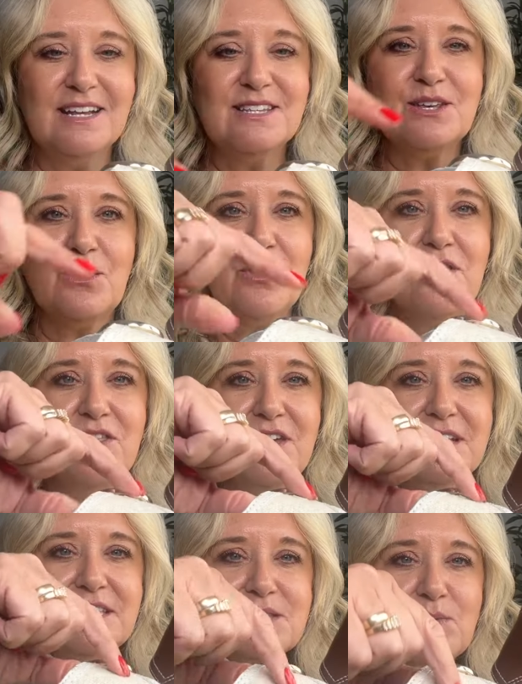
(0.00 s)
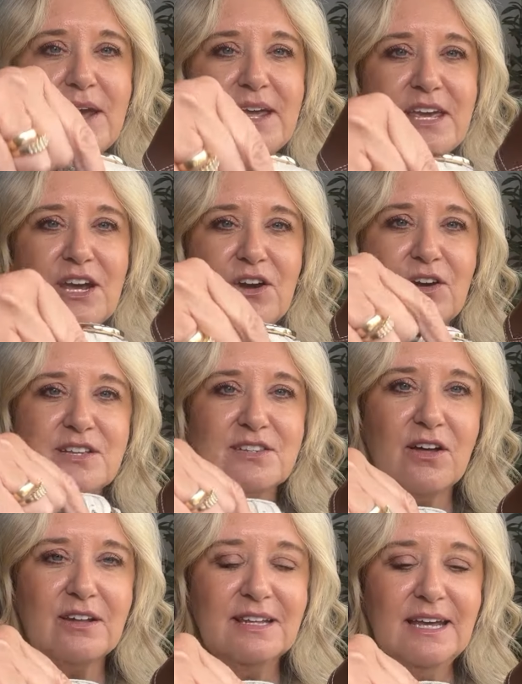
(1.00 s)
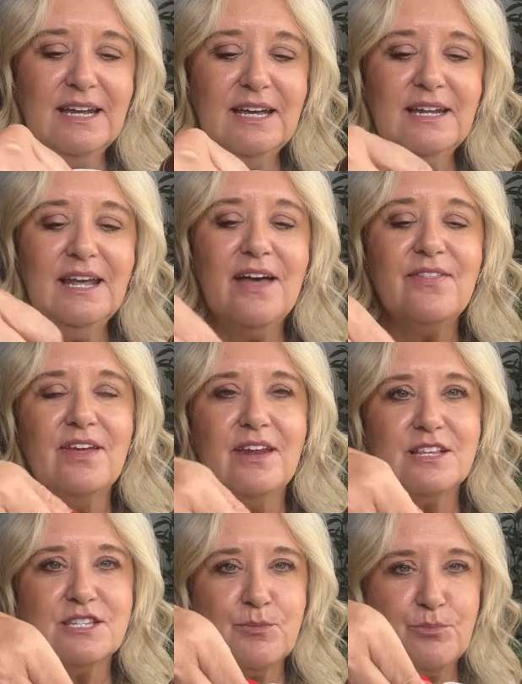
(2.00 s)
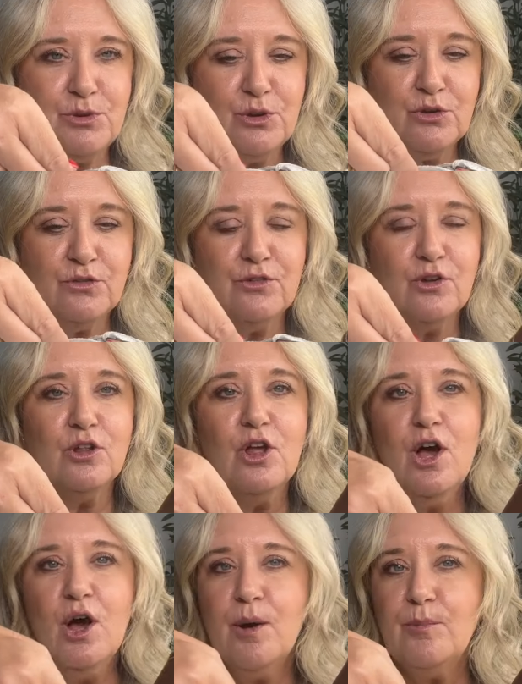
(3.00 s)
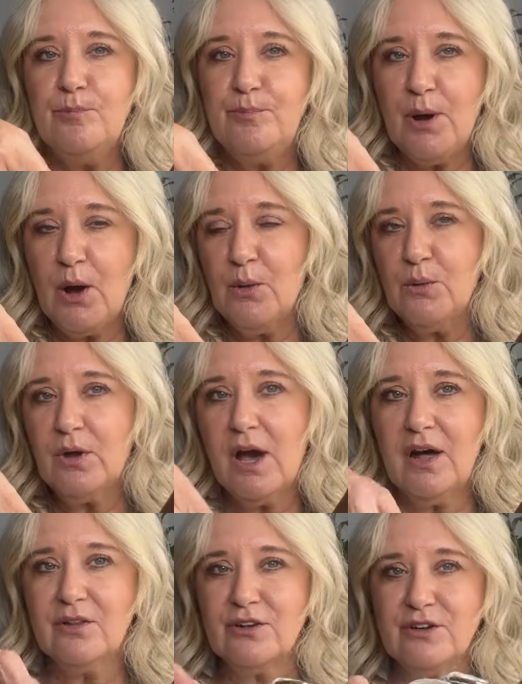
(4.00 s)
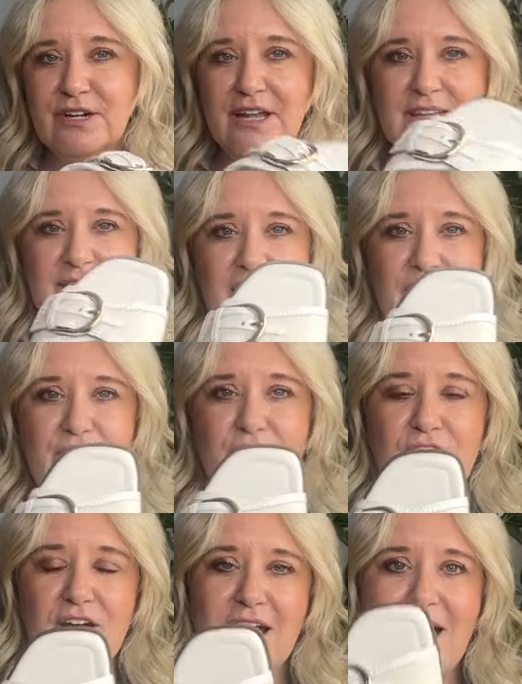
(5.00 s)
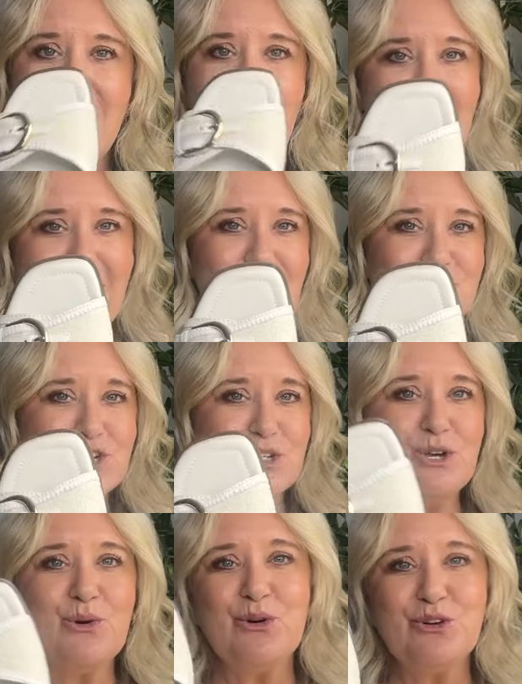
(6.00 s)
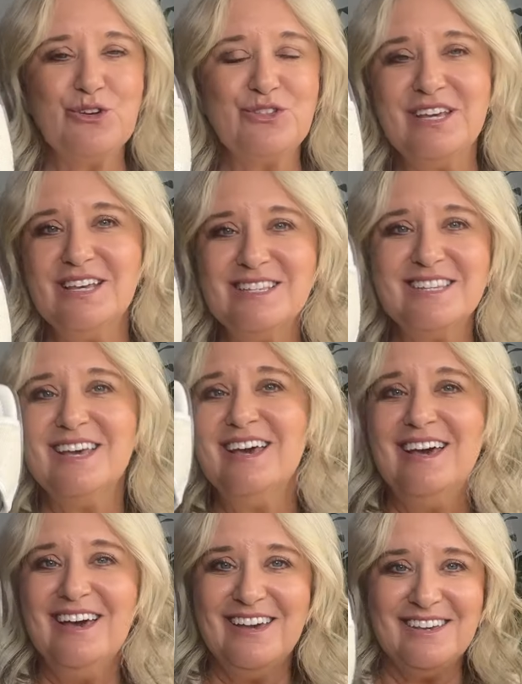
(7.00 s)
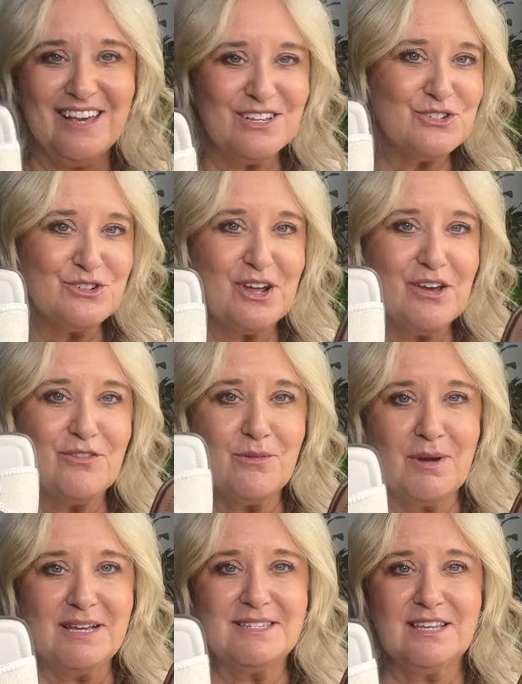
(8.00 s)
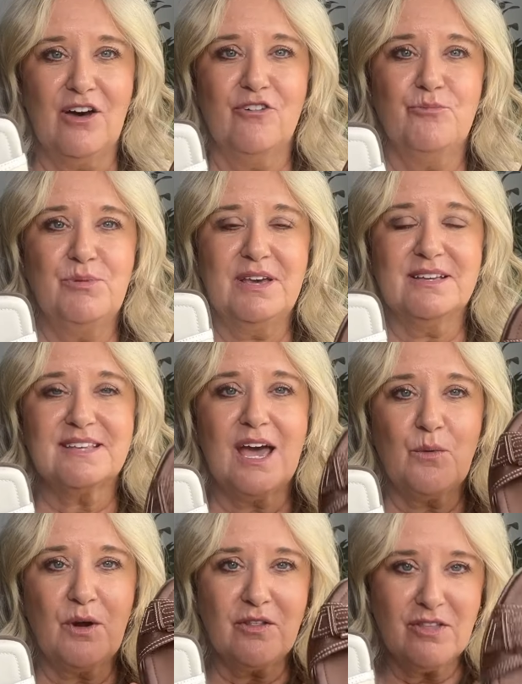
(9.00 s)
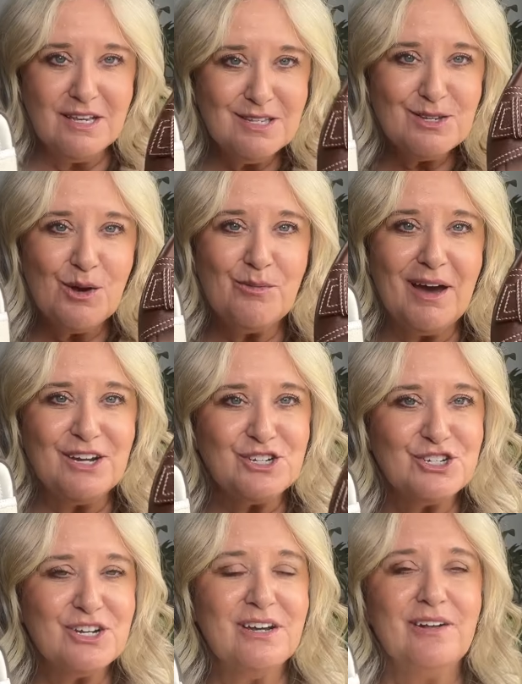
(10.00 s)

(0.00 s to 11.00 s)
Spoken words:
So this right here is all linen, and then it's a beautiful bone colored leather. I actually ordered these yesterday for myself because I wear these so much.